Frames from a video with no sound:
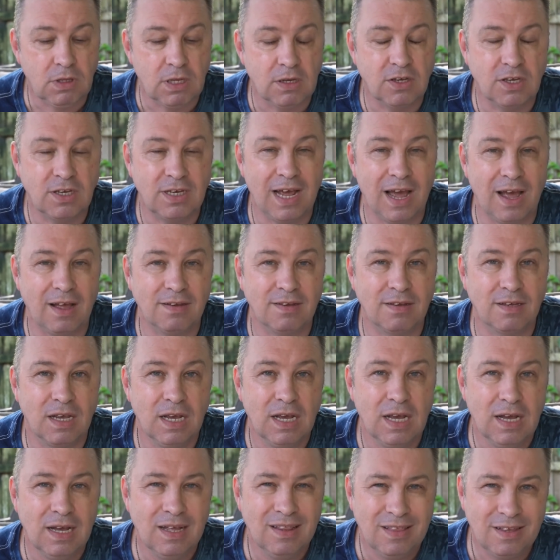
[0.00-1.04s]
Stats,
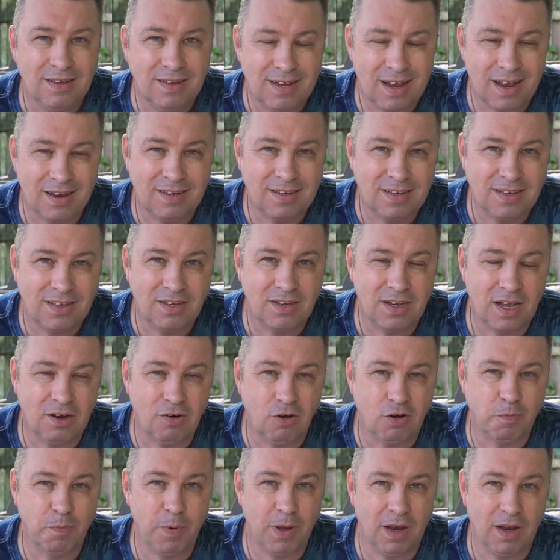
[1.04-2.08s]
the tests and
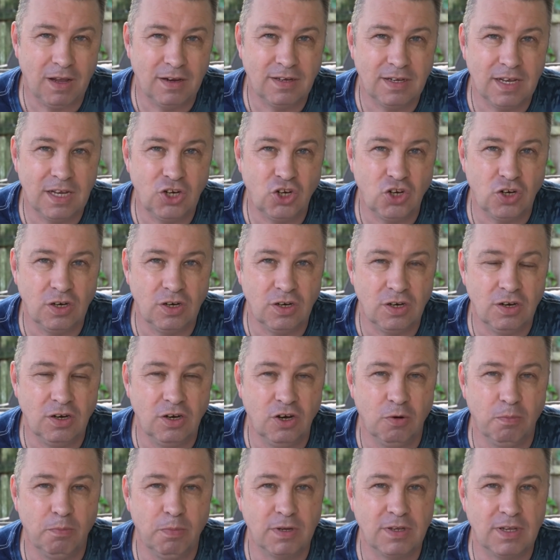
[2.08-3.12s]
hospitalization
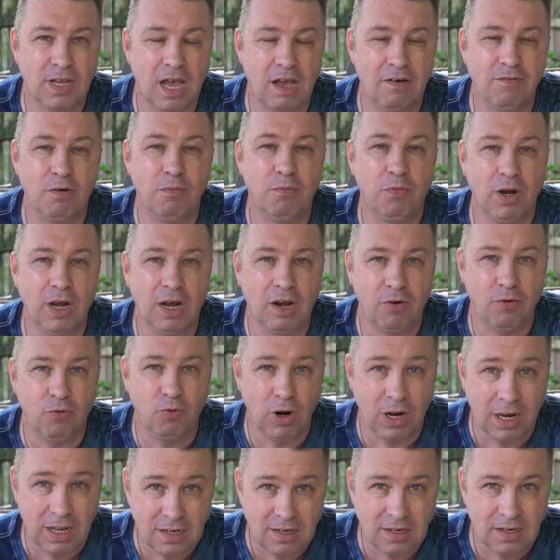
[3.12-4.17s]
numbers haven't been
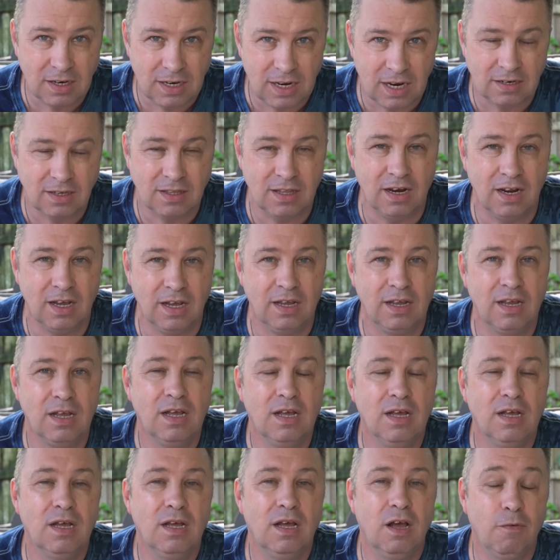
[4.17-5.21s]
released yesterday,
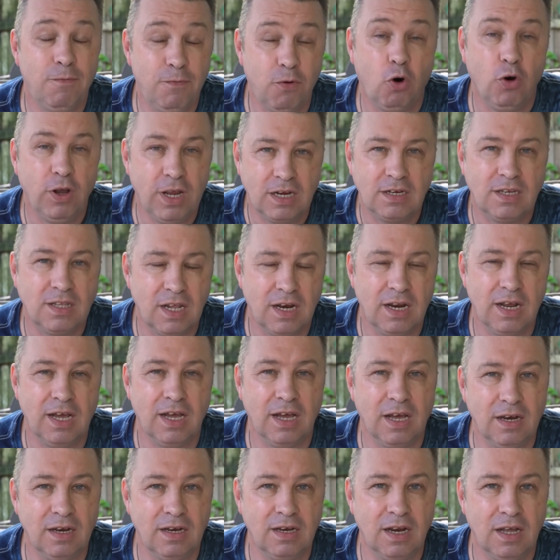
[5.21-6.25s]
for
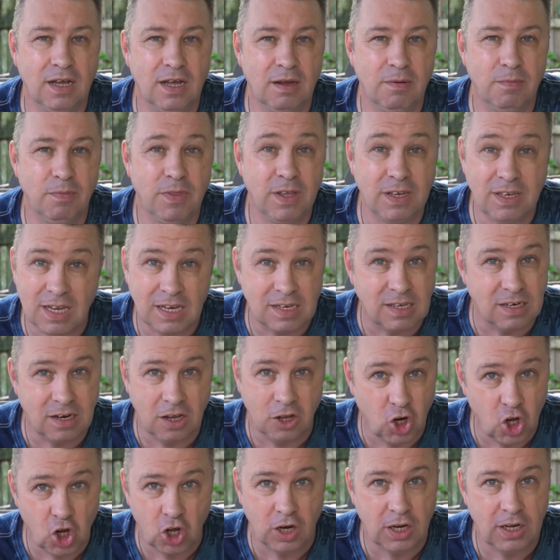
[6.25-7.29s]
yesterday, and uh, this isn't
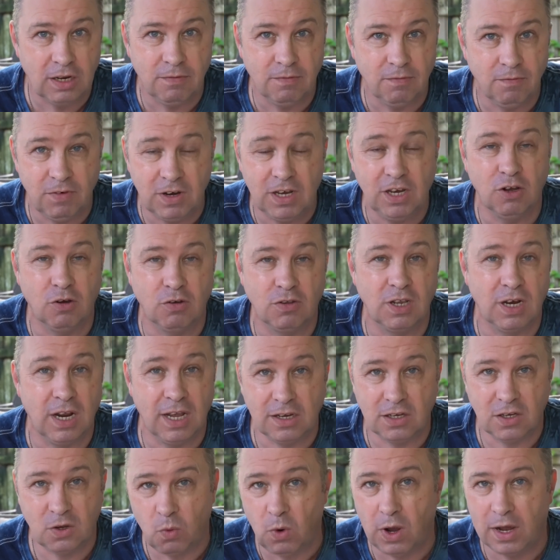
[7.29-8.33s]
an early video
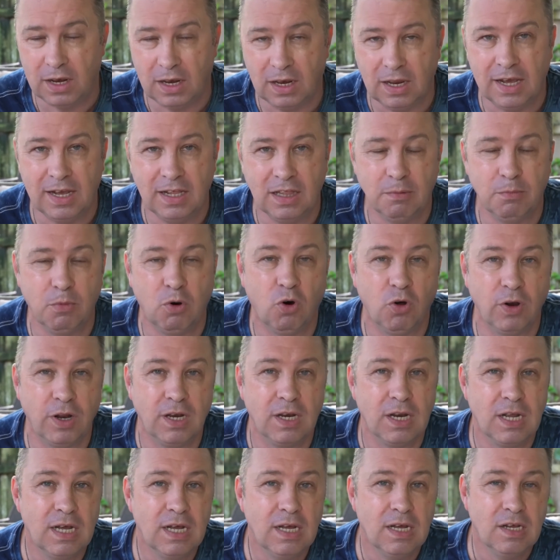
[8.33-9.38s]
today, it's quite late in the
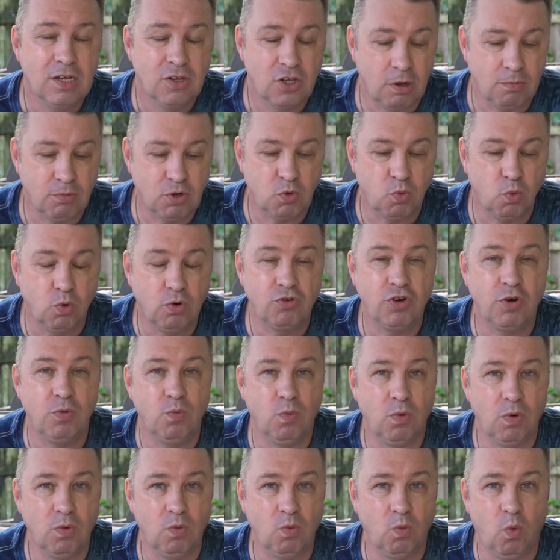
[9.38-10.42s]
morning, so I'm just wondering
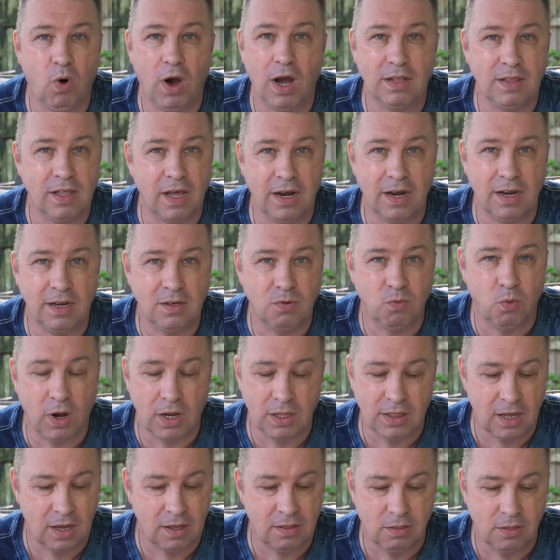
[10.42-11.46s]
why that is,
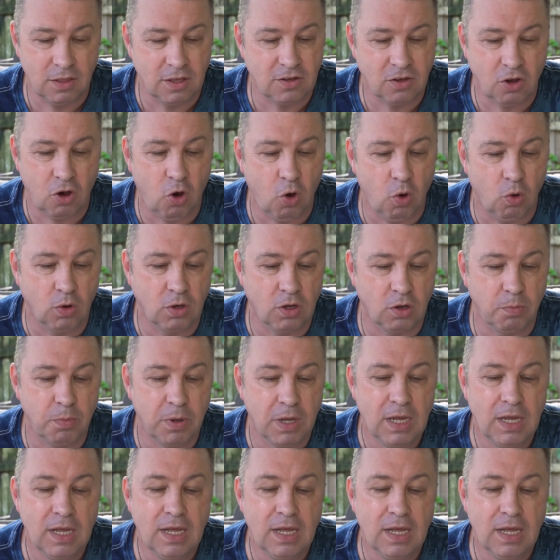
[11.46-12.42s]
why that there's a hold up.